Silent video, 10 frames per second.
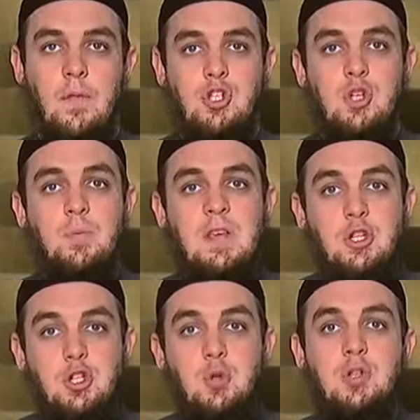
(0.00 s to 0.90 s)
to be
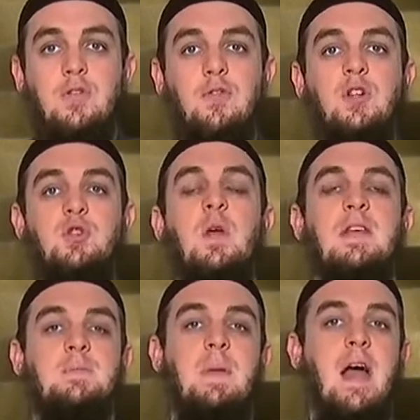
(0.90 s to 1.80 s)
dutiful to
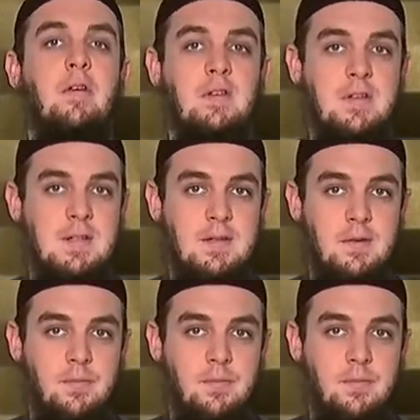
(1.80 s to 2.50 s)
his parents.